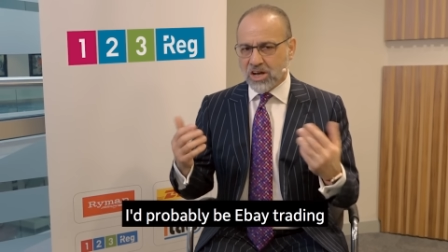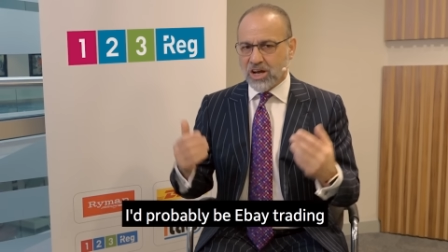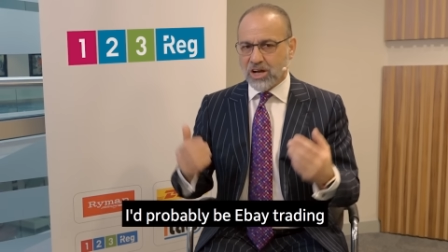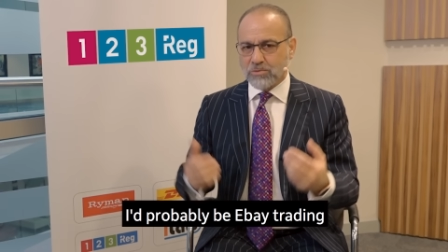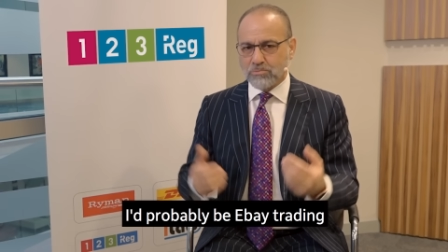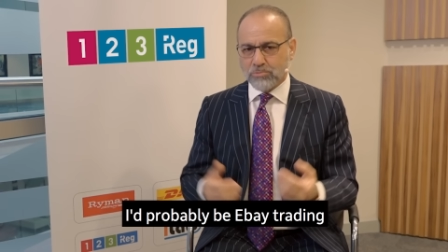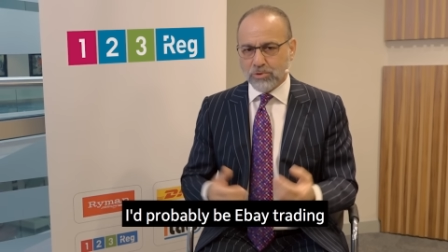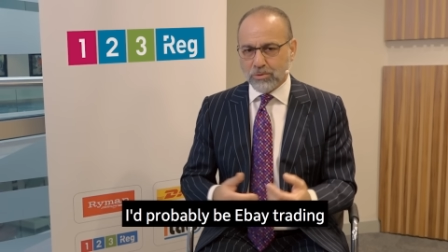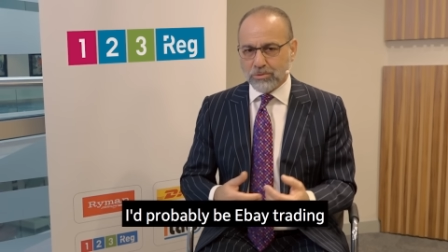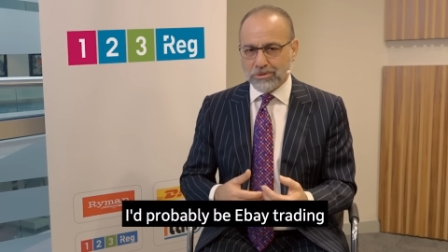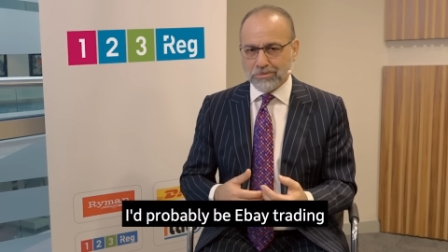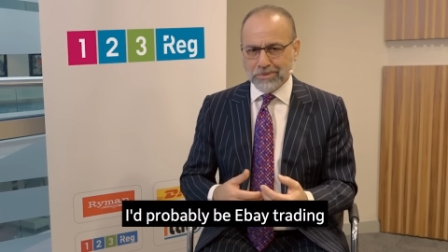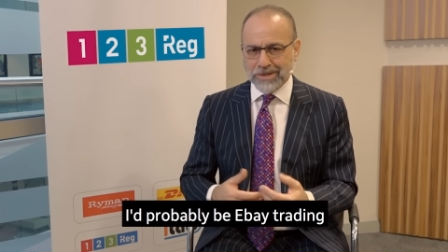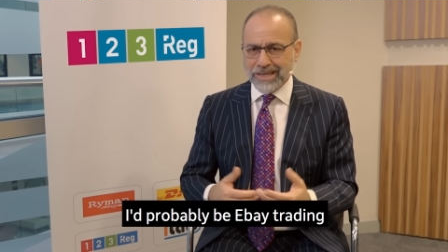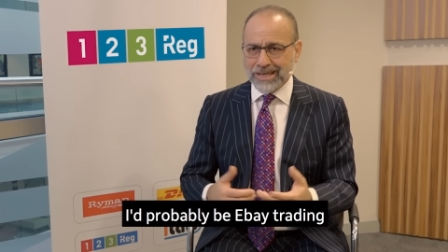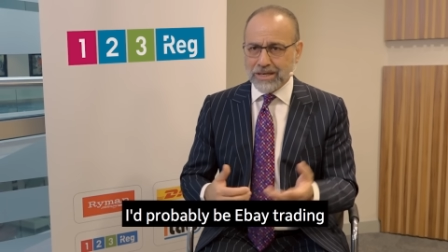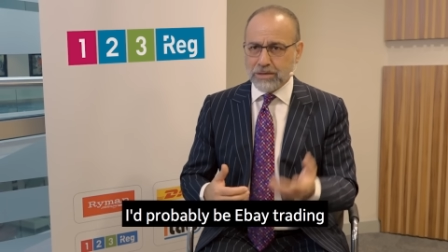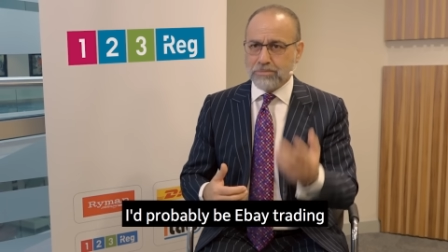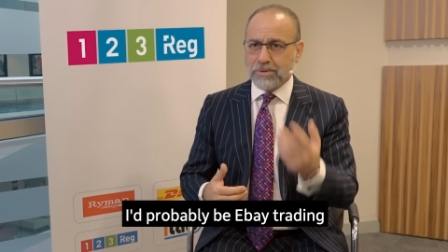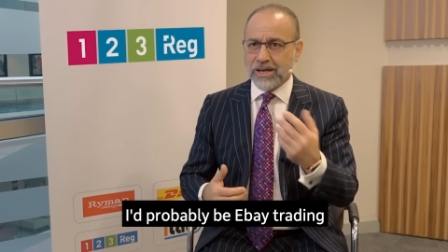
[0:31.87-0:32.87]
I'd probably
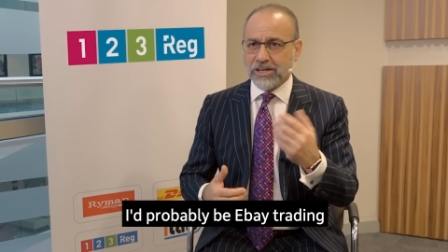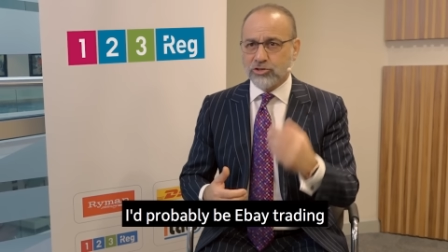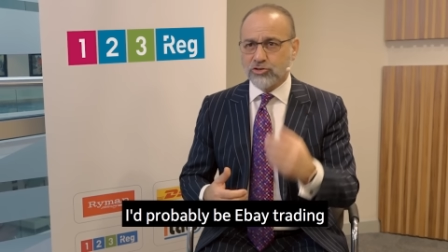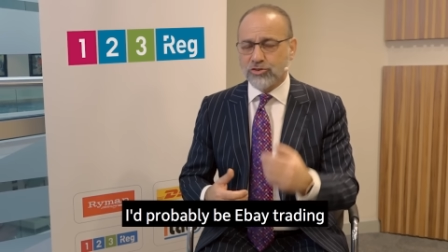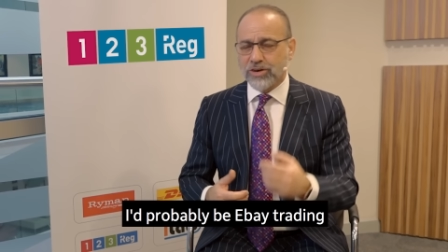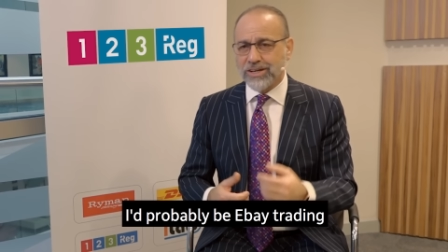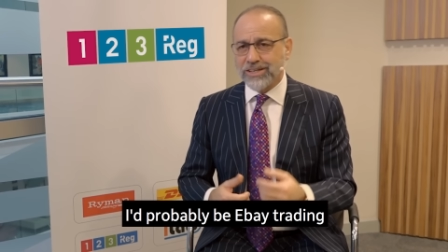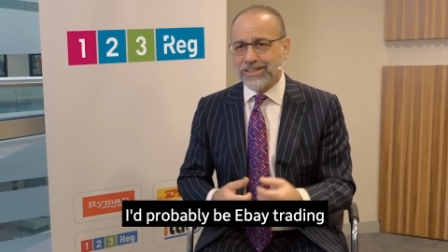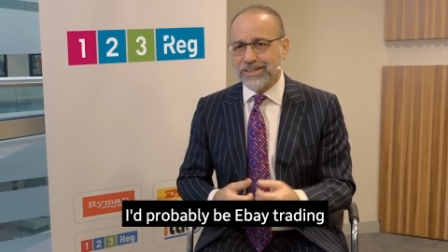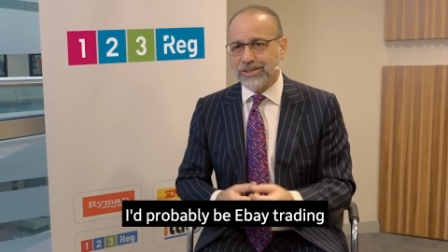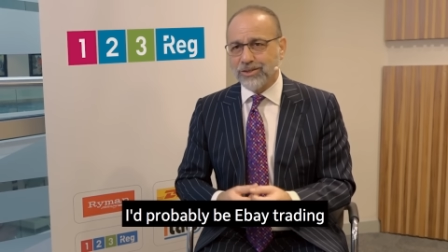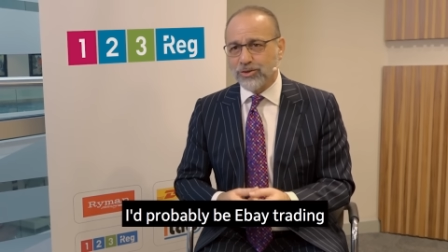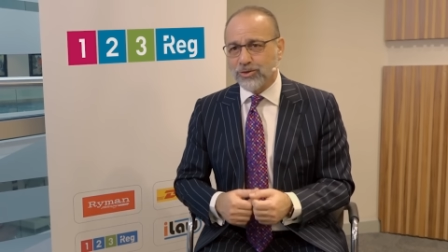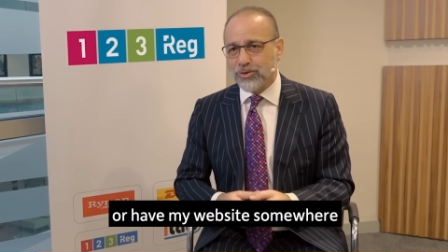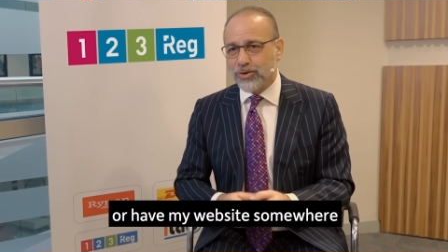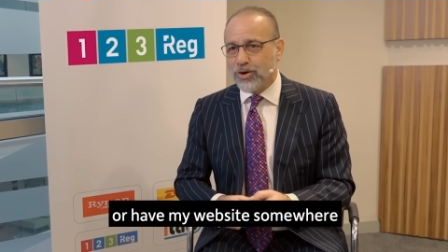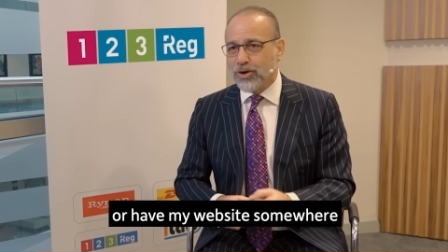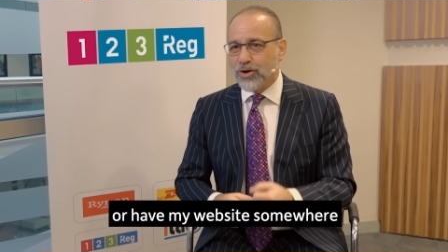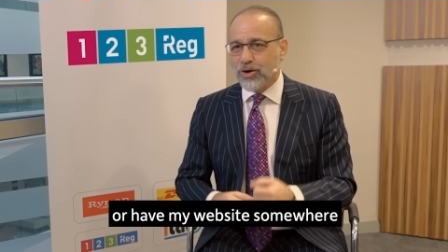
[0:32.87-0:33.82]
be eBay trading or